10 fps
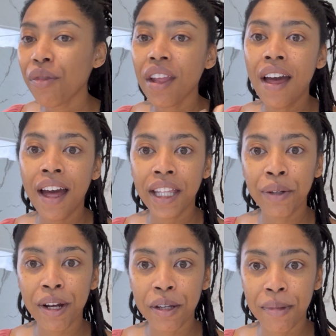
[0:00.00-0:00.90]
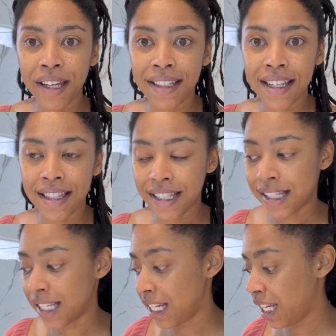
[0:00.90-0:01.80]
highly recommend
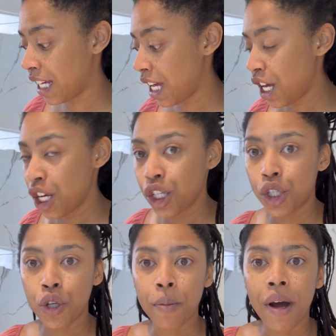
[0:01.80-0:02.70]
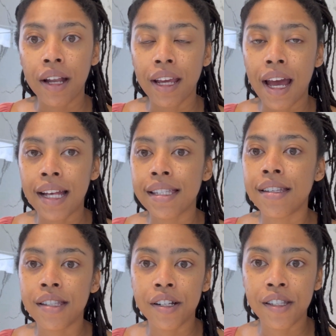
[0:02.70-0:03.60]
listening to the podcast
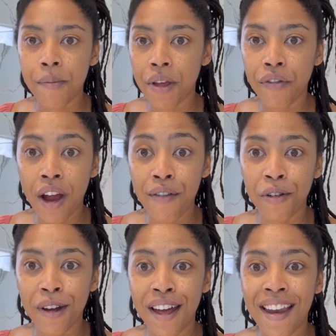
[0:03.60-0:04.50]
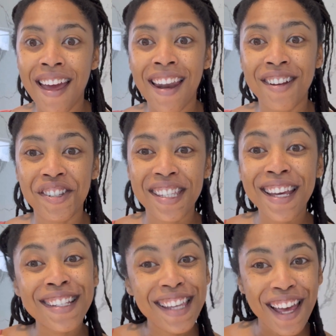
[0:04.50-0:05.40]
because there's something for everyone. And I just
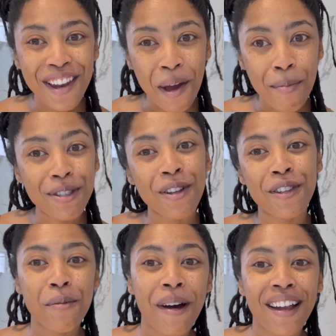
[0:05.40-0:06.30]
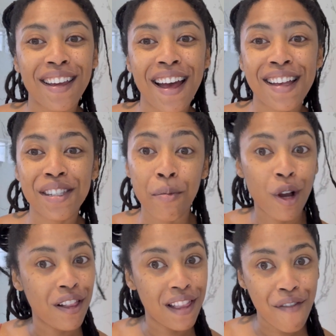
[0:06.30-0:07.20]
hit 10 episodes on the podcast. Number
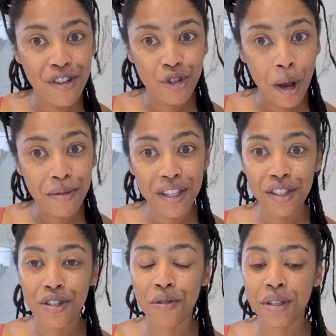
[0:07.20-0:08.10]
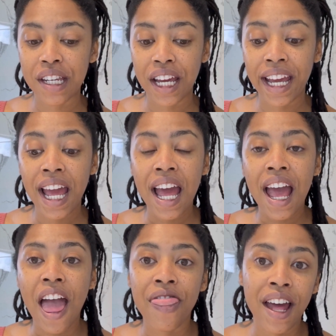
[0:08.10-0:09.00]
11 drops this Tuesday,
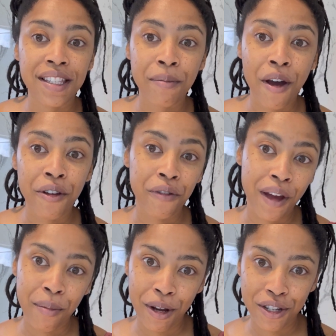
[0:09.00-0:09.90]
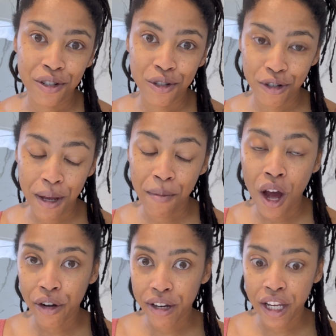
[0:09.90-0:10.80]
and that's about your vibrational drip,
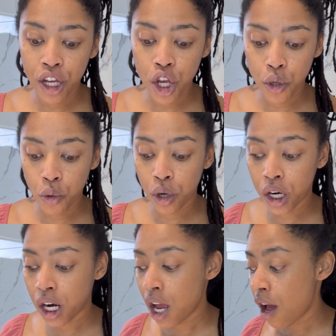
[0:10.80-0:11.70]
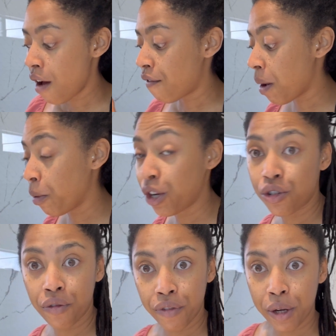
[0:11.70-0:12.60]
honoring your
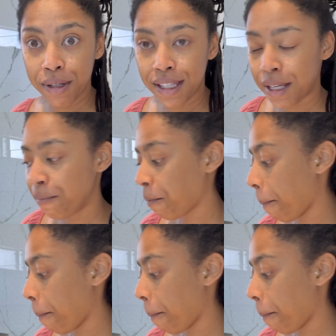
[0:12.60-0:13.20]
vibrational frequency.